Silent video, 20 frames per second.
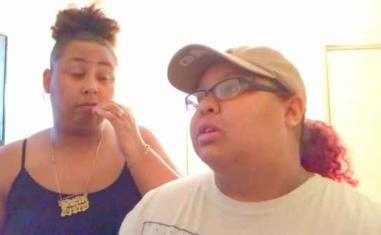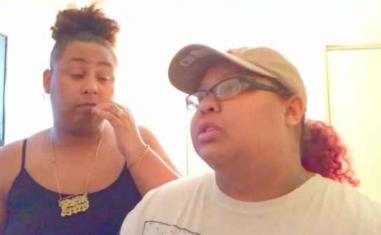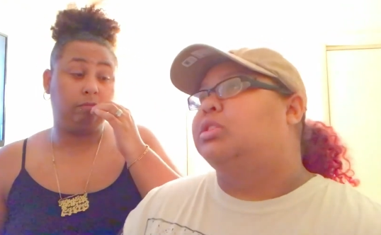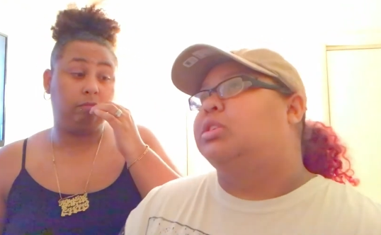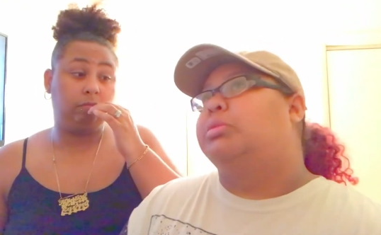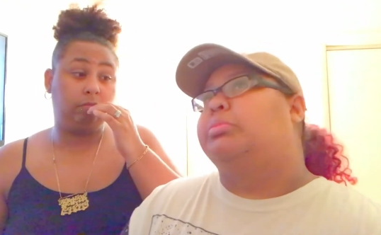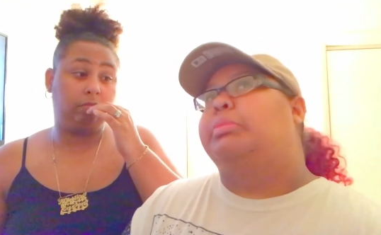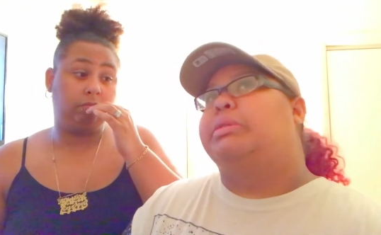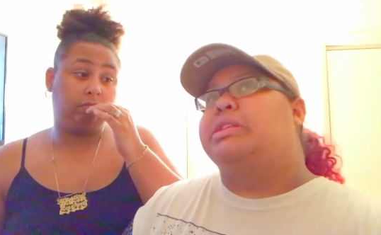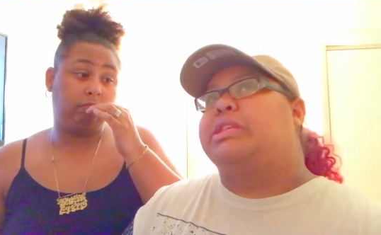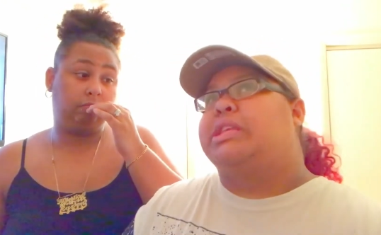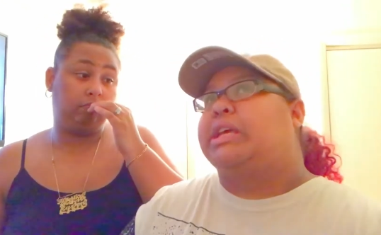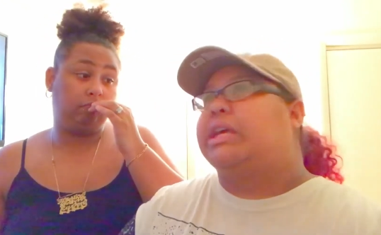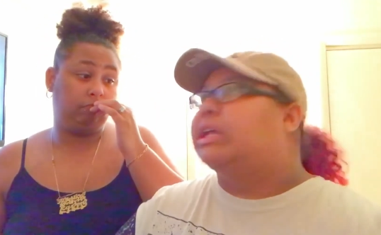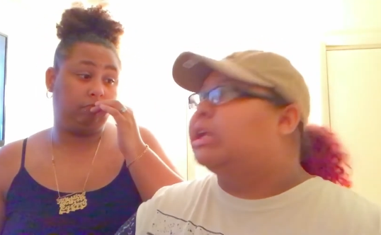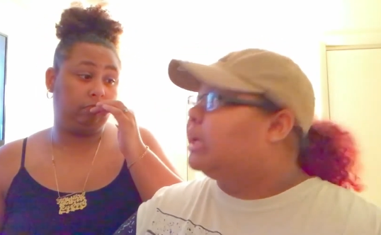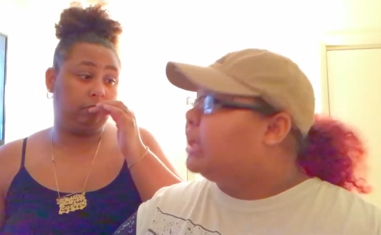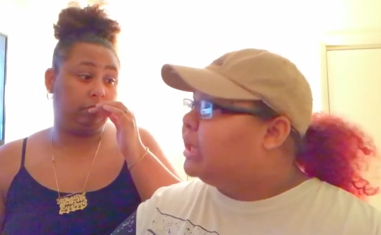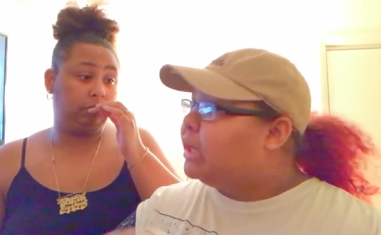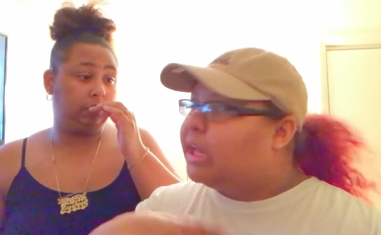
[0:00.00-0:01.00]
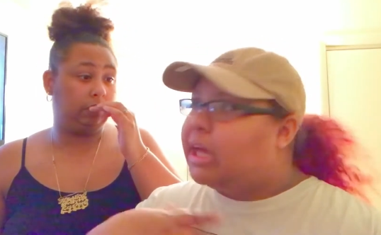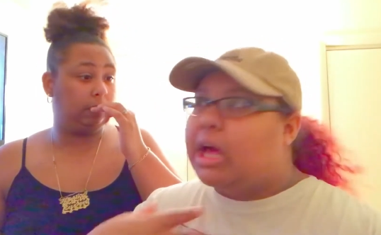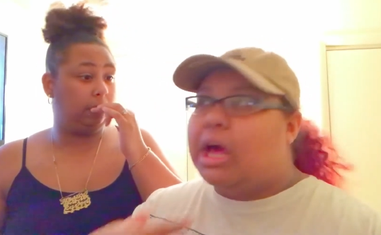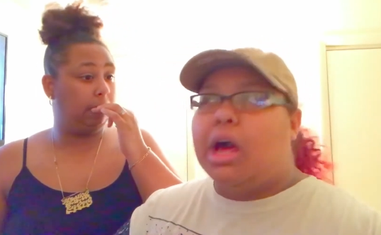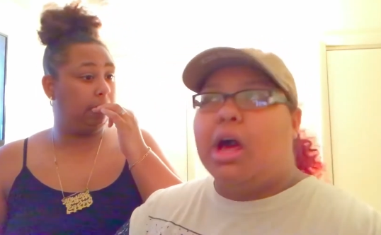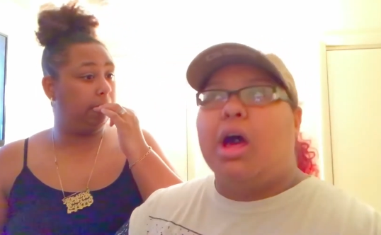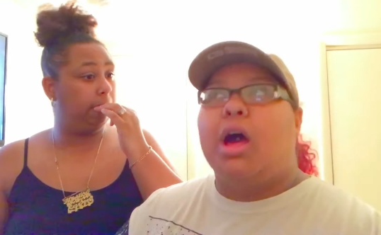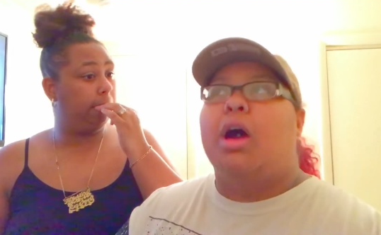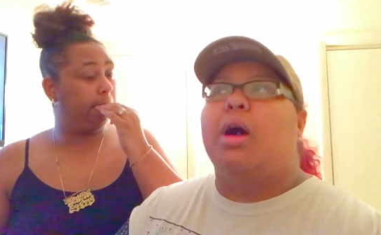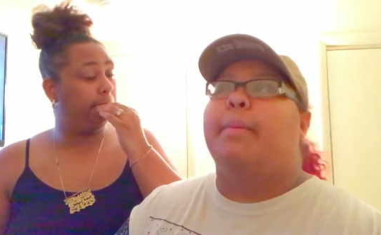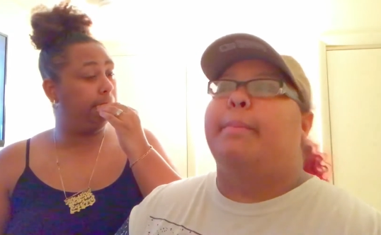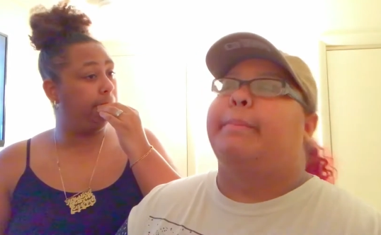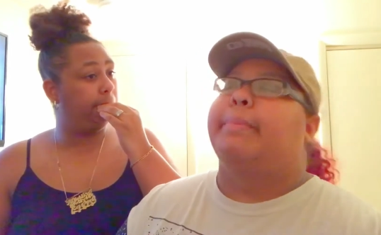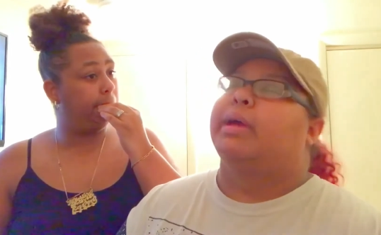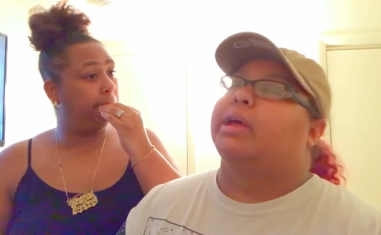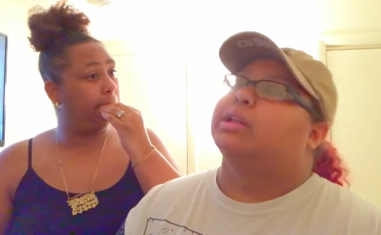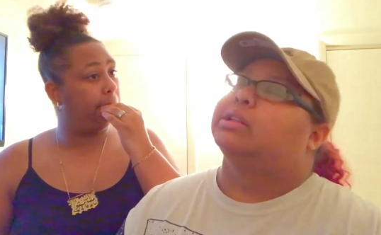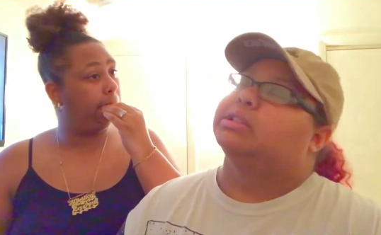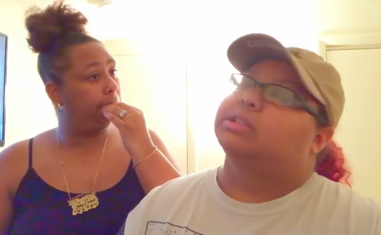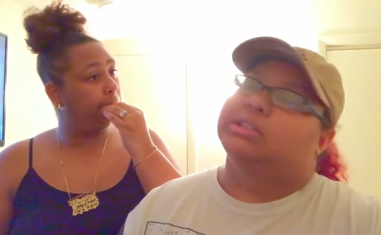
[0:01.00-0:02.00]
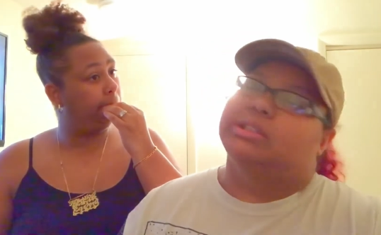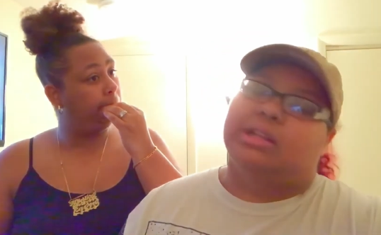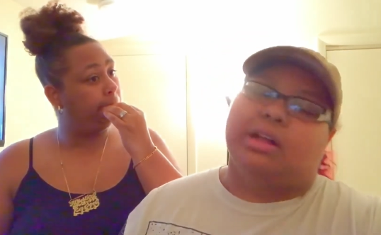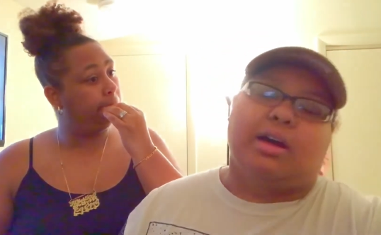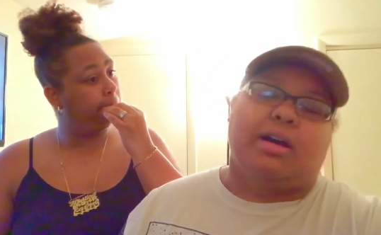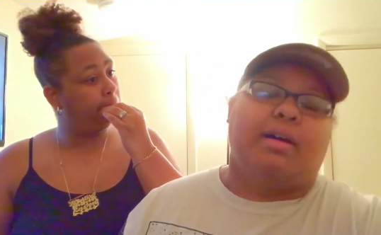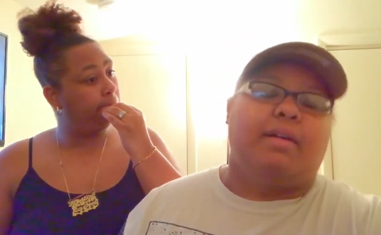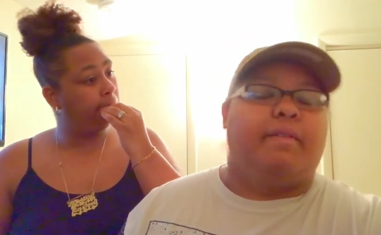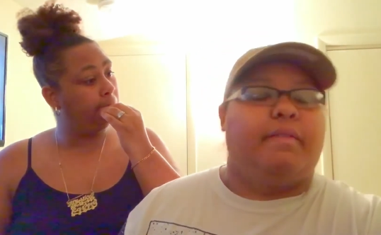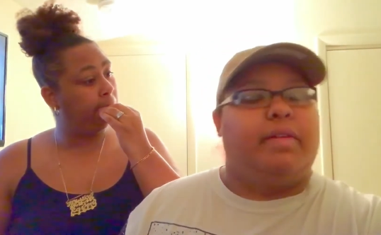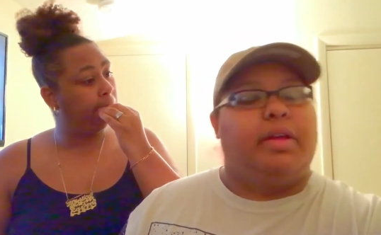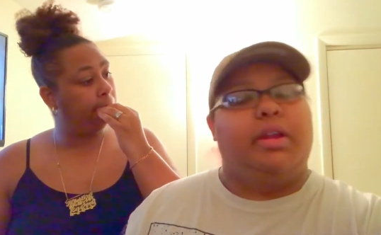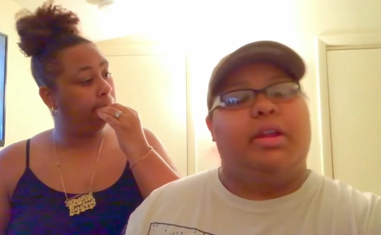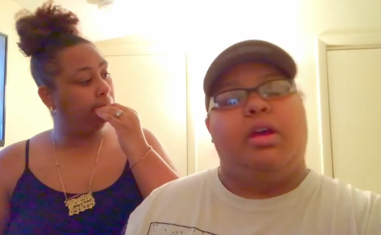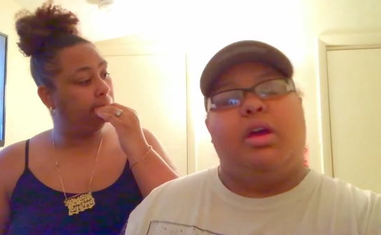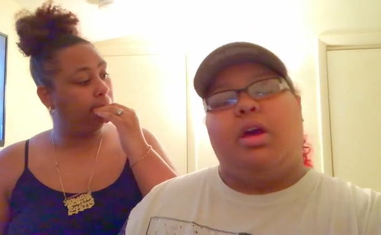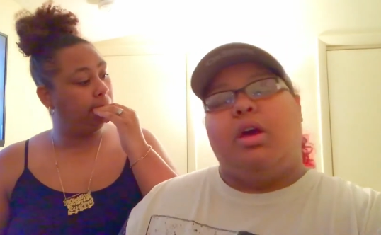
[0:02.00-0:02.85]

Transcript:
Speaker 1: so busy cleaning up and stuff, and